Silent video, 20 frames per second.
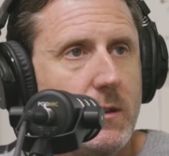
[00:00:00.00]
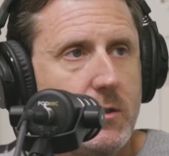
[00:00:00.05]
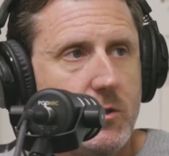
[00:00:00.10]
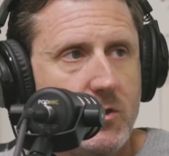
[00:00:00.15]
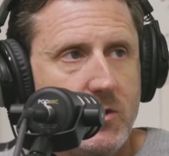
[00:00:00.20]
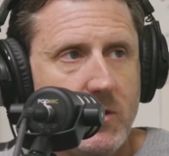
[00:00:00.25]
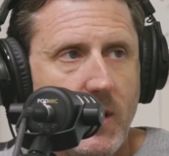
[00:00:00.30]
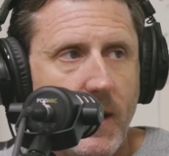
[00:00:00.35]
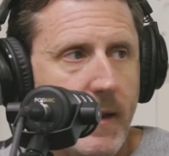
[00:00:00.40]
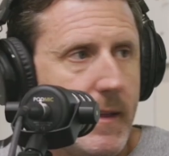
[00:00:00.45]
at a
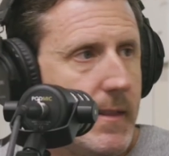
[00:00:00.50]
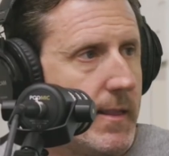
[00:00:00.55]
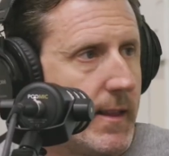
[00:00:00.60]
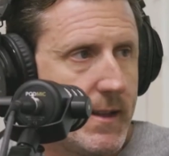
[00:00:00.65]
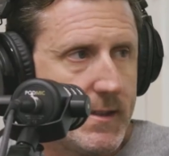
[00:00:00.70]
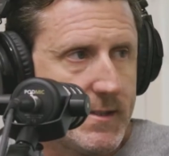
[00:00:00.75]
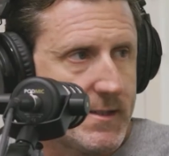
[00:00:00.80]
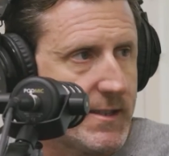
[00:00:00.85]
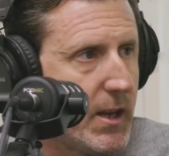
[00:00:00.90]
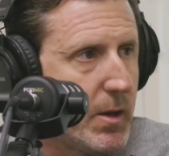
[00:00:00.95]
giant
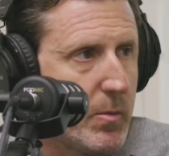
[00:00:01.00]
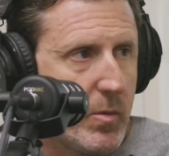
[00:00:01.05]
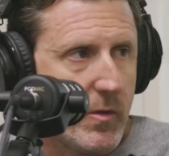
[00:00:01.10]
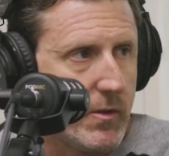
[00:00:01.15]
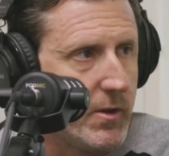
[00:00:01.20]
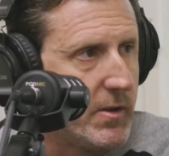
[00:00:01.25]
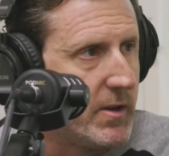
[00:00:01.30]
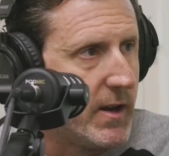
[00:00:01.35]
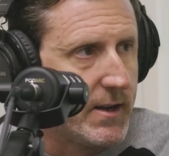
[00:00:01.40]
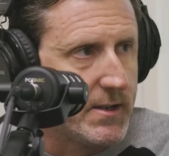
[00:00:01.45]
landscape of
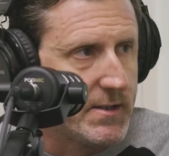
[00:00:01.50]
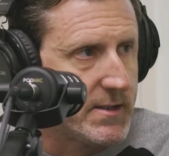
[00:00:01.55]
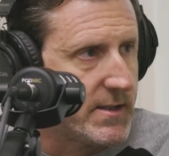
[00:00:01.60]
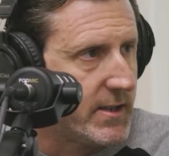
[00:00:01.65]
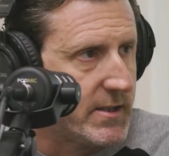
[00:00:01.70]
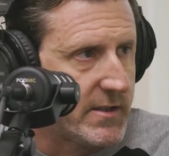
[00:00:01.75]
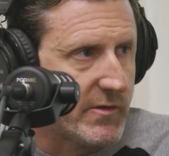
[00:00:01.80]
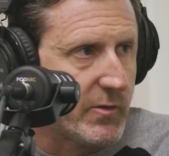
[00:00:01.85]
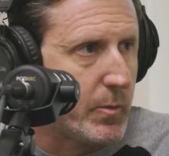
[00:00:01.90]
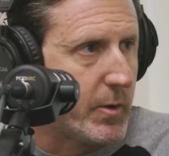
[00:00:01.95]
the United
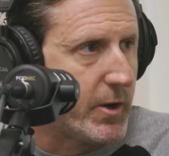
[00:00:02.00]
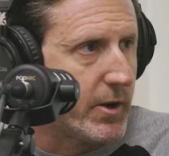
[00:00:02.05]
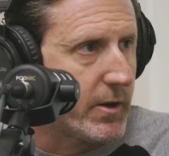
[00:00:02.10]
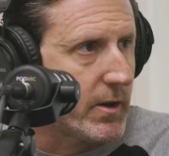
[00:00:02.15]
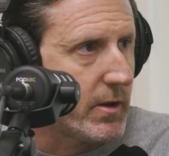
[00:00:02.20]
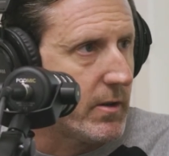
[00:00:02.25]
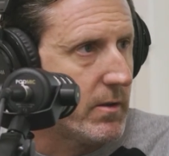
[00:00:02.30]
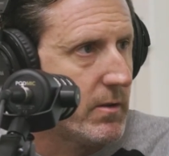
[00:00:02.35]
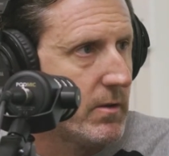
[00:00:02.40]
States of America,